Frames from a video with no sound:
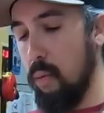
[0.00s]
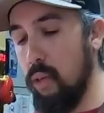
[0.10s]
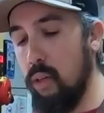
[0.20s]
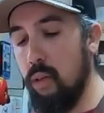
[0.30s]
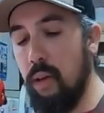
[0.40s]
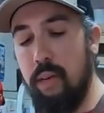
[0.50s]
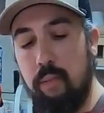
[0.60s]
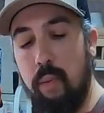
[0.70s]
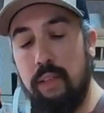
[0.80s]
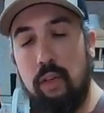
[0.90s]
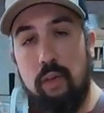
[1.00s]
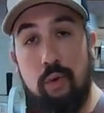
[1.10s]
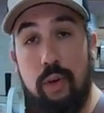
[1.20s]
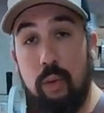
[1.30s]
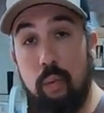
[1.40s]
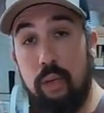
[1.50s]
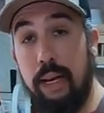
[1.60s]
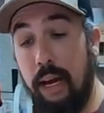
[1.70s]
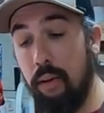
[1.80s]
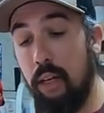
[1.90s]
when you do have spots that you're trying to work
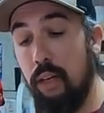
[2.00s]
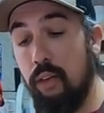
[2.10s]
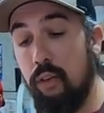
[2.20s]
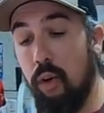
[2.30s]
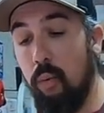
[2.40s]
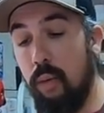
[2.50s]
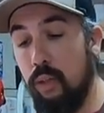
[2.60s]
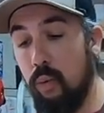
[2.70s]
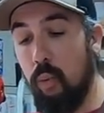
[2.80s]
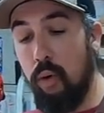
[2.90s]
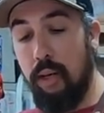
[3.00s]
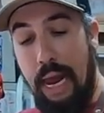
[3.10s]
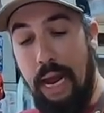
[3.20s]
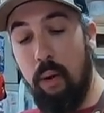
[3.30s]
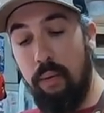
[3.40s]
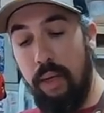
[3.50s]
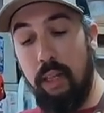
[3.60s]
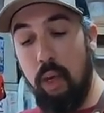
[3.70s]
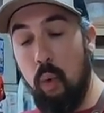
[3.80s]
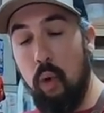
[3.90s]
out, you don't want to work out
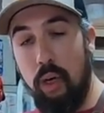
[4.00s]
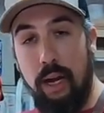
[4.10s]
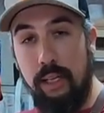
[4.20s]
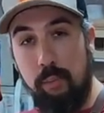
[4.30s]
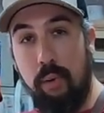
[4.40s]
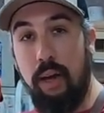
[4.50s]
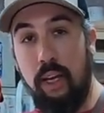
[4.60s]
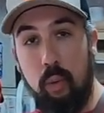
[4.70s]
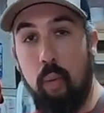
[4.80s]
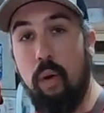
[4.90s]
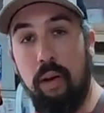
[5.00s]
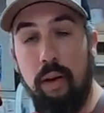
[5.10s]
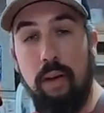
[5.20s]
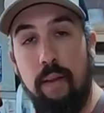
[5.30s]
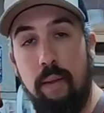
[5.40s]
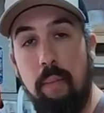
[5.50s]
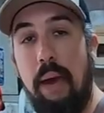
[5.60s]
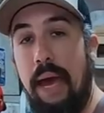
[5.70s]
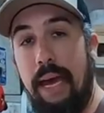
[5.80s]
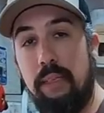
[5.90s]
that low or high spot in one
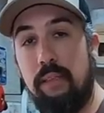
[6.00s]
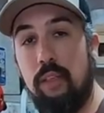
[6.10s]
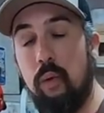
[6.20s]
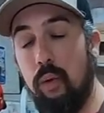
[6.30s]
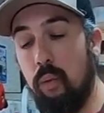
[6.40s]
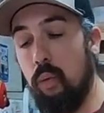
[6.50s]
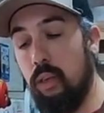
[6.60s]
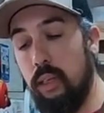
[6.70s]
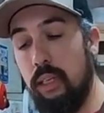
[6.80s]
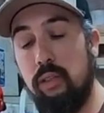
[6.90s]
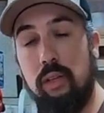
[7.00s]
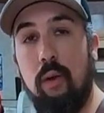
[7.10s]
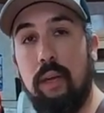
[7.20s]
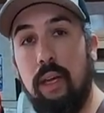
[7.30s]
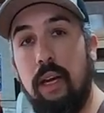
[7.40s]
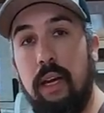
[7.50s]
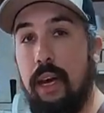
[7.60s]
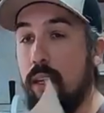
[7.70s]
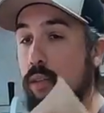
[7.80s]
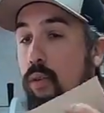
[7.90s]
pass. You want to work it slowly.
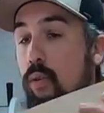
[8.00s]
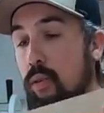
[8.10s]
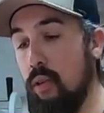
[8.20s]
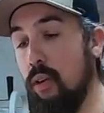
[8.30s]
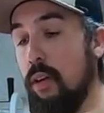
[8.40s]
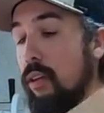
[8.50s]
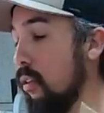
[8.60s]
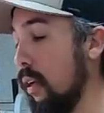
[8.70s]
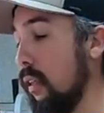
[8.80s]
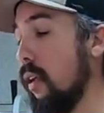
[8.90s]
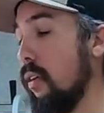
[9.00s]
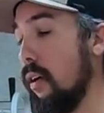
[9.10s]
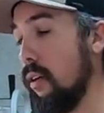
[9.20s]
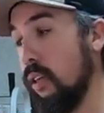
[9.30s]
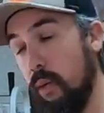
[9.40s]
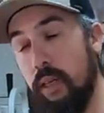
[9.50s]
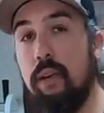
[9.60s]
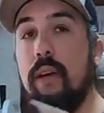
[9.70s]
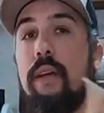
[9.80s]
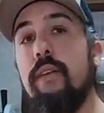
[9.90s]
As you do with your 100 grit, then your 120
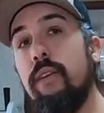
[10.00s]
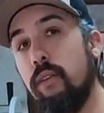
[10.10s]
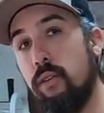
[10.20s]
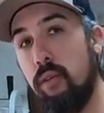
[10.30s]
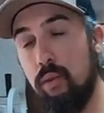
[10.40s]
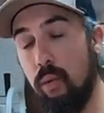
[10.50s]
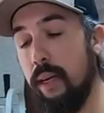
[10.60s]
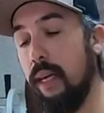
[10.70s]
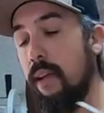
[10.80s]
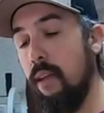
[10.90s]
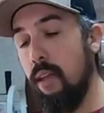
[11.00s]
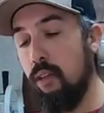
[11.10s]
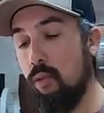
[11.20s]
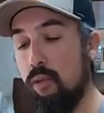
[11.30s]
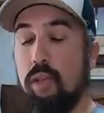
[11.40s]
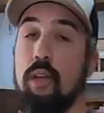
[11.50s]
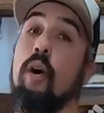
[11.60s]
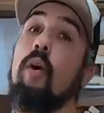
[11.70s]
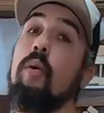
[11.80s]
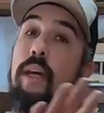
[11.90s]
grit, and your 220, you
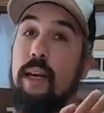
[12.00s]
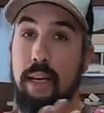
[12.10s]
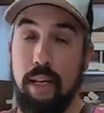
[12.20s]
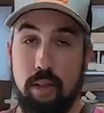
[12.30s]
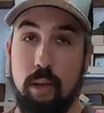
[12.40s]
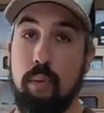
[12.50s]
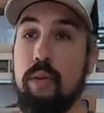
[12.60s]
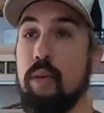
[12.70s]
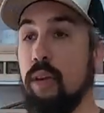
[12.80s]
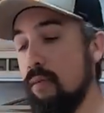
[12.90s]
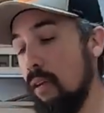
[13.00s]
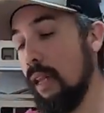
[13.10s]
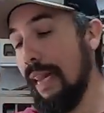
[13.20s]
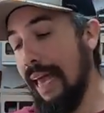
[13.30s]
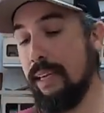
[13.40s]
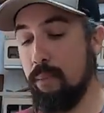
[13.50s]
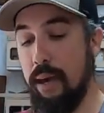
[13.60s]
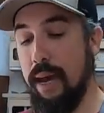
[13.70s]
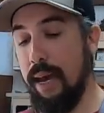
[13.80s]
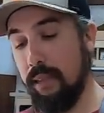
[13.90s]
slowly get to the point So the very last
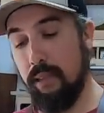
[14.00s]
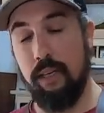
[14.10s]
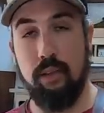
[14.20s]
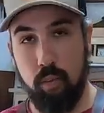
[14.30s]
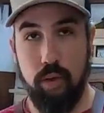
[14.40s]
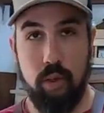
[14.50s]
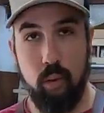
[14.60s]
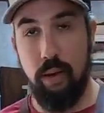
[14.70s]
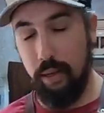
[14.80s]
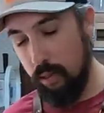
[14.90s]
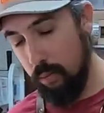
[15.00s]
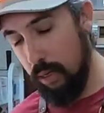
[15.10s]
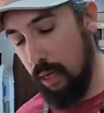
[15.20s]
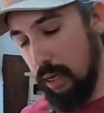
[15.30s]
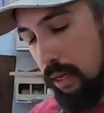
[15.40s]
pass, it's where you want it to be.